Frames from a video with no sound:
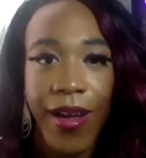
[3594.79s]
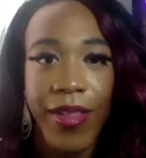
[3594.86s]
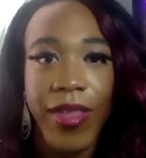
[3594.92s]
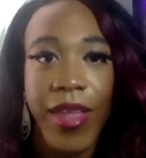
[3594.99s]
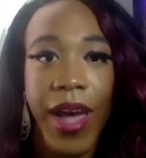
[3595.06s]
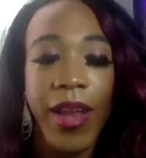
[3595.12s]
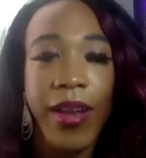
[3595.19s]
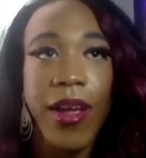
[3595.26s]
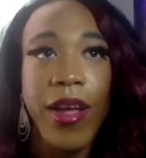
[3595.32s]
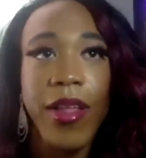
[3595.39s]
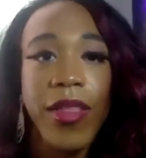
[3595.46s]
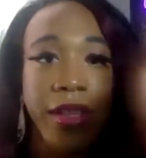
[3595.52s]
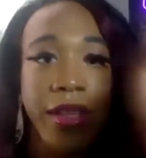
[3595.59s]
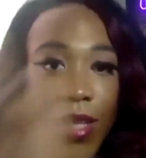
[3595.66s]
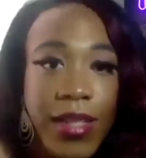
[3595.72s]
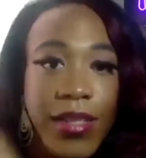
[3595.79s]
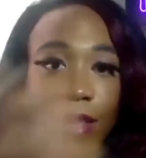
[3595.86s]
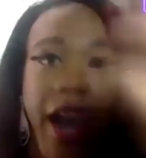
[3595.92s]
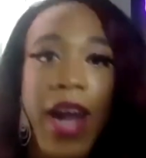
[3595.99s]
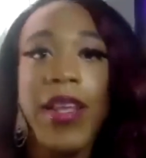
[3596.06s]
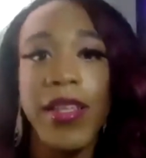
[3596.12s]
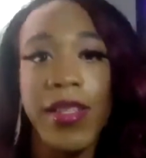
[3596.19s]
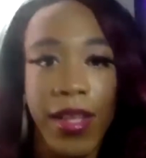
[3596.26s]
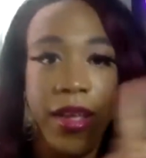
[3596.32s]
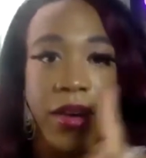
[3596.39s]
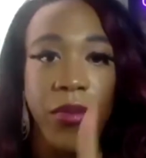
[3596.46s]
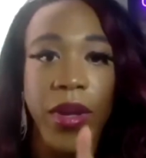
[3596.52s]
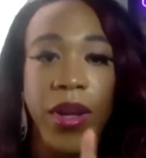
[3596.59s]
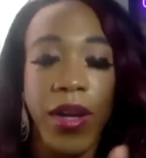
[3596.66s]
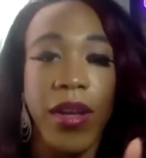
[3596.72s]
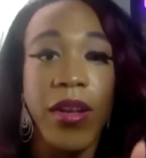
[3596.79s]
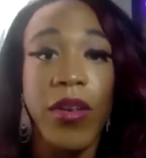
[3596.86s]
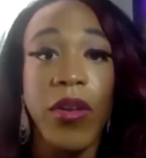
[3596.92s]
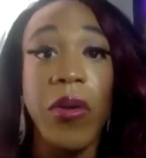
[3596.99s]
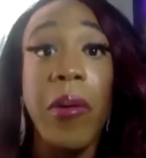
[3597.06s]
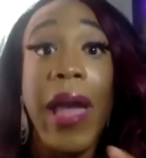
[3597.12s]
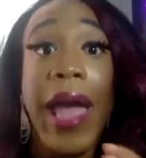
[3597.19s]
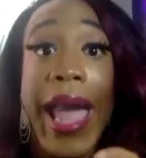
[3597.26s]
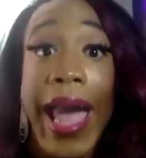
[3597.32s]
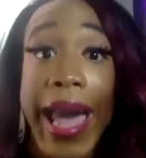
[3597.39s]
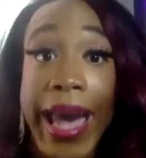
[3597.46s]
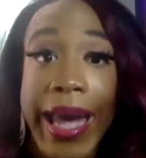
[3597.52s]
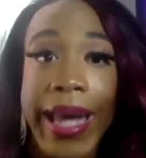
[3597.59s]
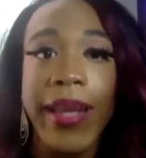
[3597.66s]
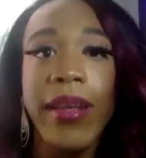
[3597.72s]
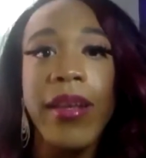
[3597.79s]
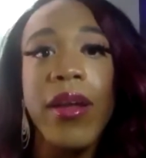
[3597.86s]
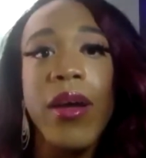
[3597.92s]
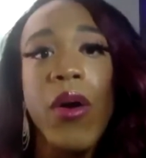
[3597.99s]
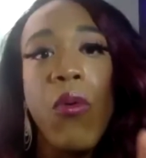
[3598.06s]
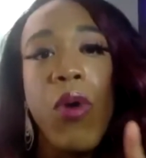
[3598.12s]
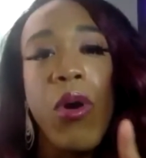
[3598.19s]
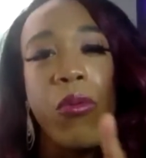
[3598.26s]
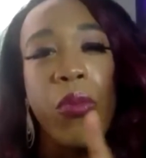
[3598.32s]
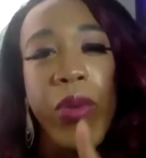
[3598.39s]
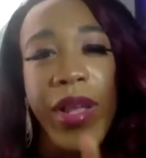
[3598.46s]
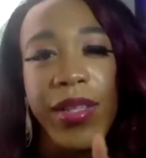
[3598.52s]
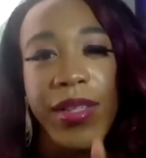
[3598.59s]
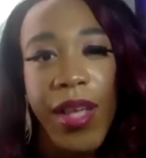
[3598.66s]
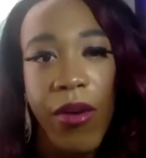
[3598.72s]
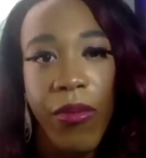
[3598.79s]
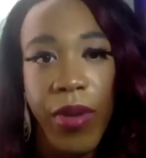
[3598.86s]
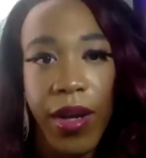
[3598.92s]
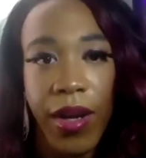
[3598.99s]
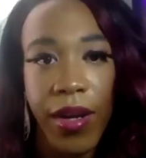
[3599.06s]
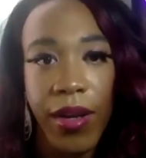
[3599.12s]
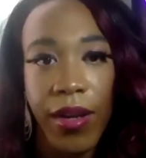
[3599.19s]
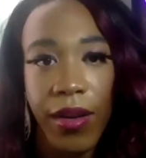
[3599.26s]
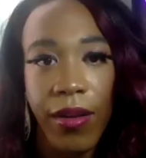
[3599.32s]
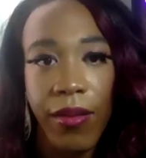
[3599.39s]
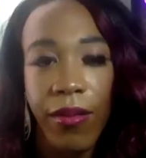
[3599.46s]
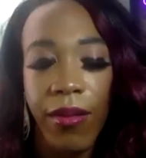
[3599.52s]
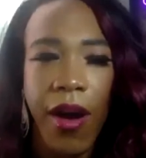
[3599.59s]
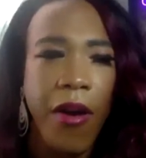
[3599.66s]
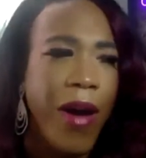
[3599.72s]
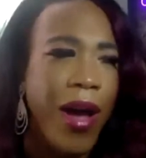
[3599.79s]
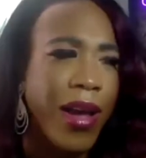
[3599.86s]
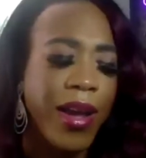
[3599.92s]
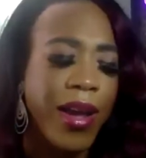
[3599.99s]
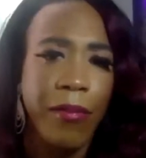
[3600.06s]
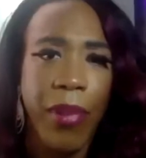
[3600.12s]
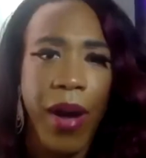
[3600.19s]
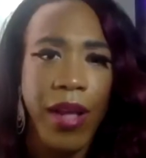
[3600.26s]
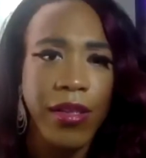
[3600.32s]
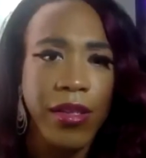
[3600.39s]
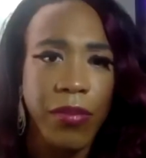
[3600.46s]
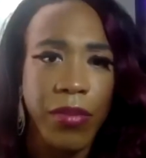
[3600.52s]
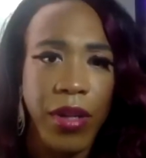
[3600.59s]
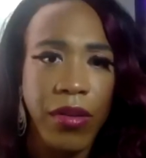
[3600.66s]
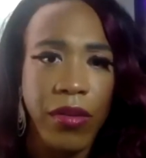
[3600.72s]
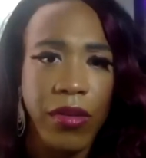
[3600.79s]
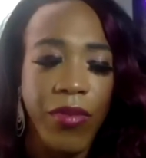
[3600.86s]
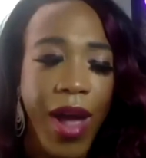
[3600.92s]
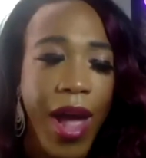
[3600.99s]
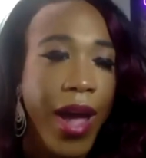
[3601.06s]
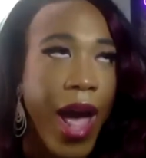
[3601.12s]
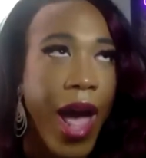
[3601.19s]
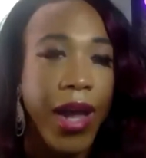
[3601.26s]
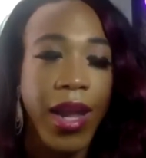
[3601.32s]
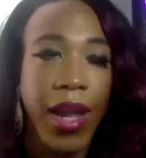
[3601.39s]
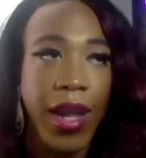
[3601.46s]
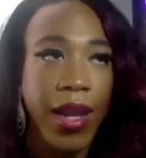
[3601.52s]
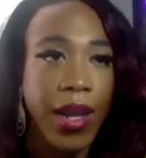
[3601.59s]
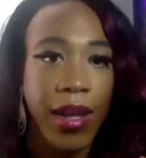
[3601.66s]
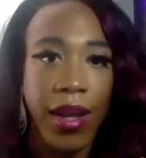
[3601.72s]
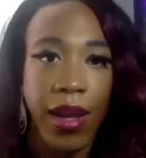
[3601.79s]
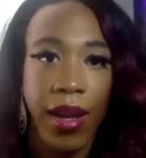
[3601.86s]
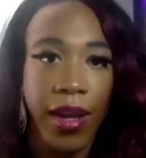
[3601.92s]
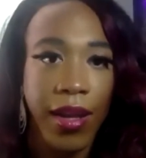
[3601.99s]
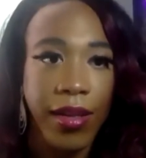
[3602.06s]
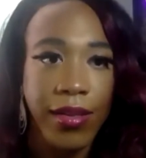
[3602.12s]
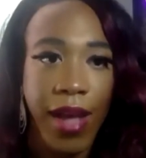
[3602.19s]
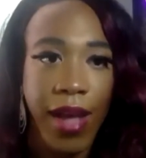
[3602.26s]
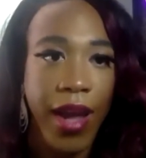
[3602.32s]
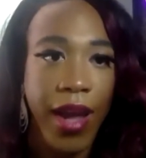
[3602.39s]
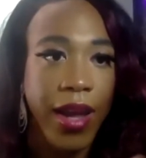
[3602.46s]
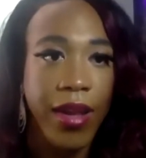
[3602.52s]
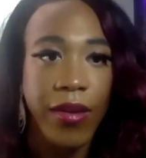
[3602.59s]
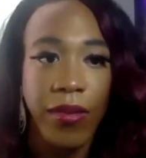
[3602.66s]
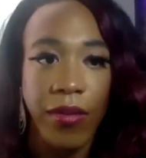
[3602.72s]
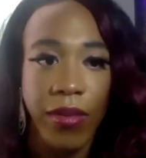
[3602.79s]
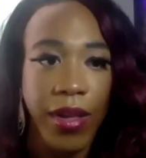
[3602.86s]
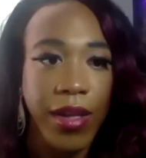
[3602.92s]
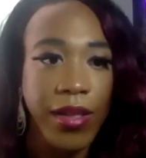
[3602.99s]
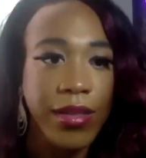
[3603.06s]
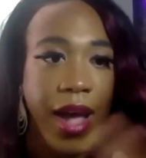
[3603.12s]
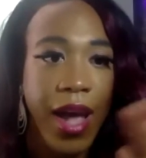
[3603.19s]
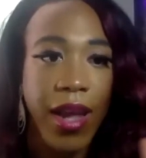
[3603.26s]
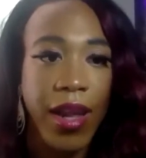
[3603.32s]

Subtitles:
That the society said that we couldn't do, and what we said we couldn't do. Oh, I can't possibly do drag. I can't get gigs. I can't do this.